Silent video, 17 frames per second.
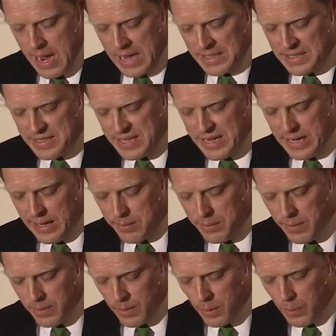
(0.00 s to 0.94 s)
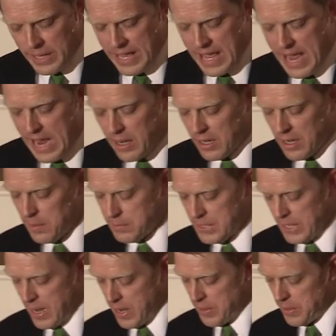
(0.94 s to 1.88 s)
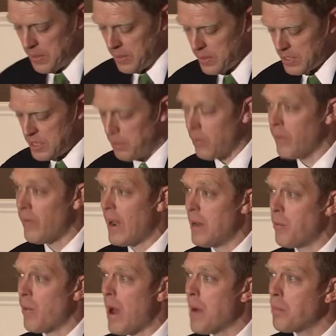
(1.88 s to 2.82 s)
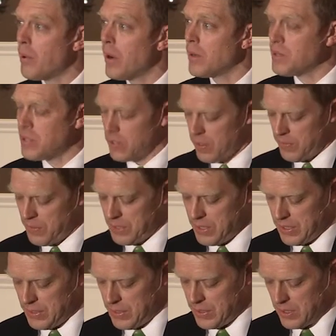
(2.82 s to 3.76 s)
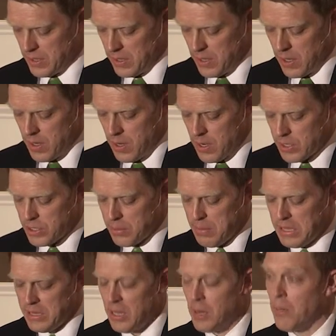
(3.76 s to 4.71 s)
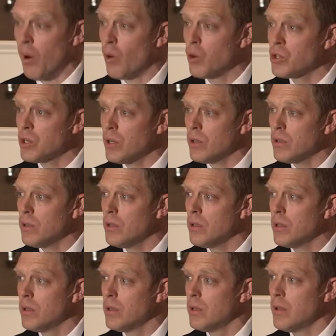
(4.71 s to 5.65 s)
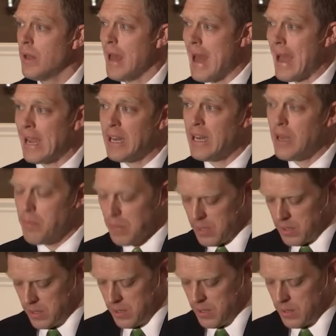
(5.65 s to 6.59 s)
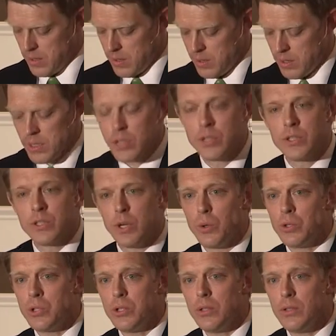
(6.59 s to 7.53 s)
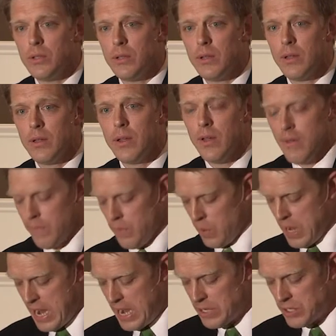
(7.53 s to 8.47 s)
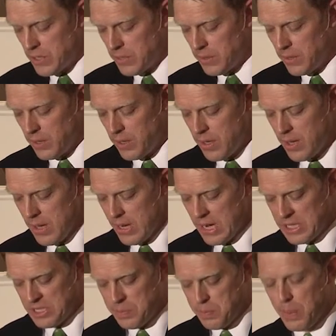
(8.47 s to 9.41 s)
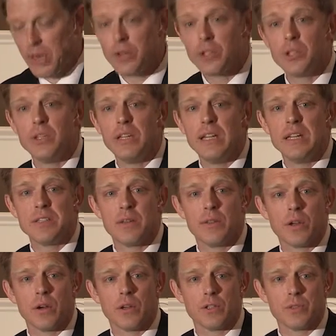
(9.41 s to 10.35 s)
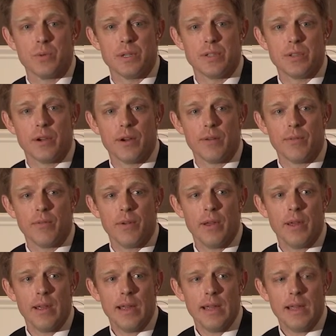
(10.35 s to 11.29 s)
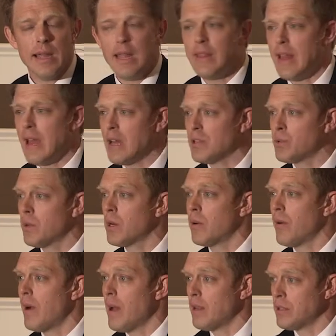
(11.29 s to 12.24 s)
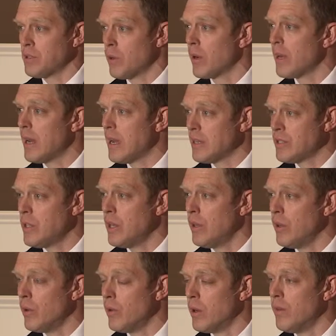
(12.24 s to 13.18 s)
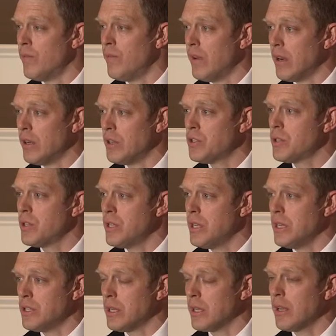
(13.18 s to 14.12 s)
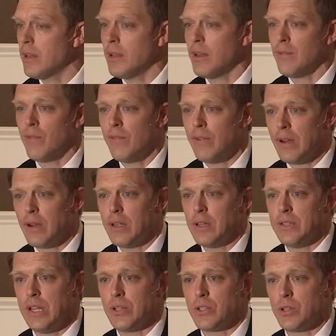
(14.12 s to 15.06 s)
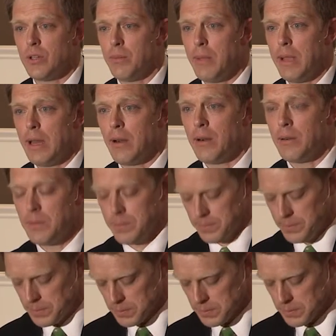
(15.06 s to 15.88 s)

As a team, we can come together to provide wraparound services to meet the emotional, academic, social, vocational, and spiritual needs of the girls we serve. And that is what Corral is organized to do in a very strategic and very intentional manner.